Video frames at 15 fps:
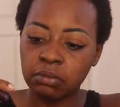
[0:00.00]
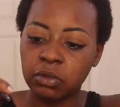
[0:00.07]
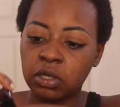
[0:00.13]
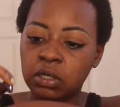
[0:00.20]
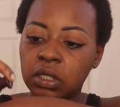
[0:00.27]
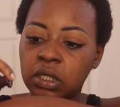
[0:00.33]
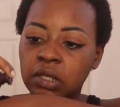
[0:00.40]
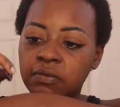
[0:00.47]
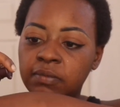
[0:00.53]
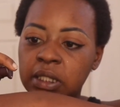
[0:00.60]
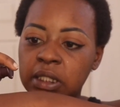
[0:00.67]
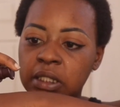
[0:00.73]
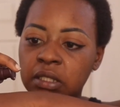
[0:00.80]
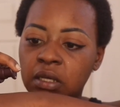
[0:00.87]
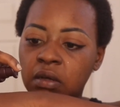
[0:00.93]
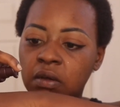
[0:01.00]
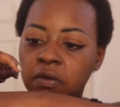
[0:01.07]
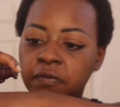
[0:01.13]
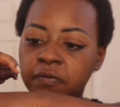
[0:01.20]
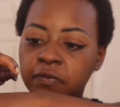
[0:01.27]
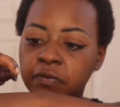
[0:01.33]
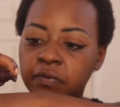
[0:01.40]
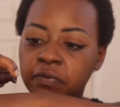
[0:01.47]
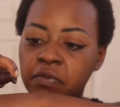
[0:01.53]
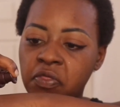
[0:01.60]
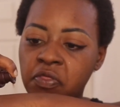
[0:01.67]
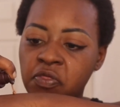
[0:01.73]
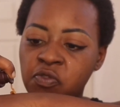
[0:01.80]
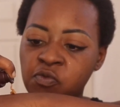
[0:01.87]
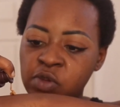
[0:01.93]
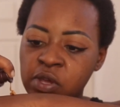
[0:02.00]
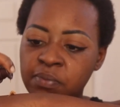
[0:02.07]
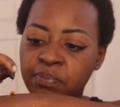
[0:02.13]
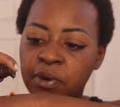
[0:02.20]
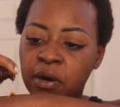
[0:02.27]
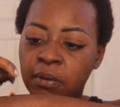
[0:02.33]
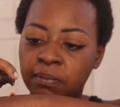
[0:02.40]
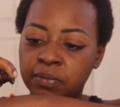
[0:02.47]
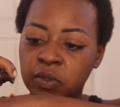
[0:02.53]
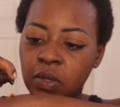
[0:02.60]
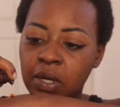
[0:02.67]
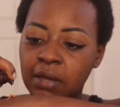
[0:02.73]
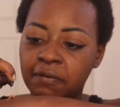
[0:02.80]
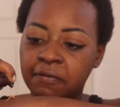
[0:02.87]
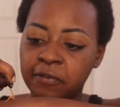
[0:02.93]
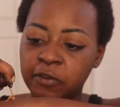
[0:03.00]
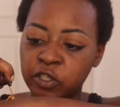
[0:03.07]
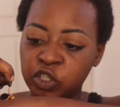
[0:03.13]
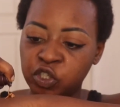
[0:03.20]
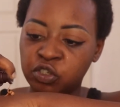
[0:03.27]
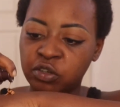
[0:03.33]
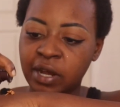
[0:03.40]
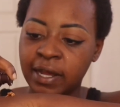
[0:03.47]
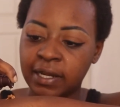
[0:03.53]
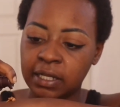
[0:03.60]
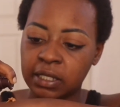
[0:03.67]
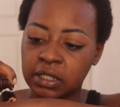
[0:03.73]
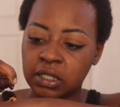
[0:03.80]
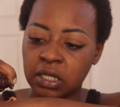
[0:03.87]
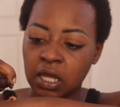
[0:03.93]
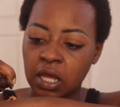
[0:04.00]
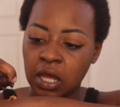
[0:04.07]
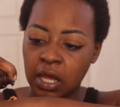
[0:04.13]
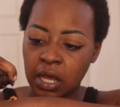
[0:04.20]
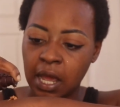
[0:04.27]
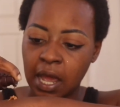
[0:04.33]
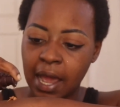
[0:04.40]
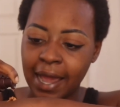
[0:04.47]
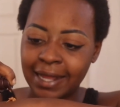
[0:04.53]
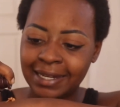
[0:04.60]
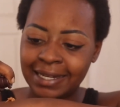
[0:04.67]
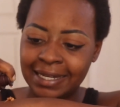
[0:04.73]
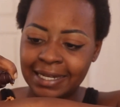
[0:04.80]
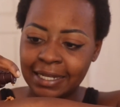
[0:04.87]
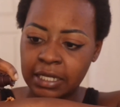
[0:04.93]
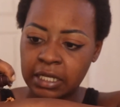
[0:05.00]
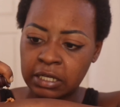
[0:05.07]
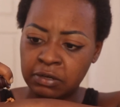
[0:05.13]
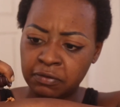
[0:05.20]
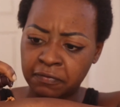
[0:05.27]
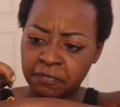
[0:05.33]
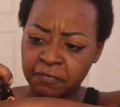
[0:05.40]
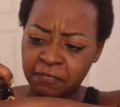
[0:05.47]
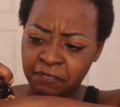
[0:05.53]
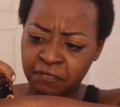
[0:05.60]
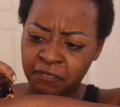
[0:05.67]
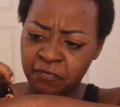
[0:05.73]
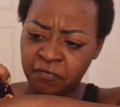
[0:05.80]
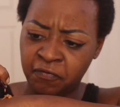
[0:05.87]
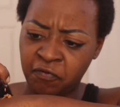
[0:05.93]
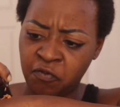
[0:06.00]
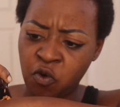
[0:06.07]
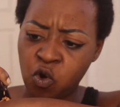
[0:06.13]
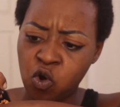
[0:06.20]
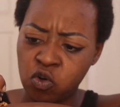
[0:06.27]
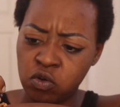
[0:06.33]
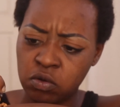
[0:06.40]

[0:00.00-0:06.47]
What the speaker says: gonna give myself 3 pumps. When I first tried it, I did 4.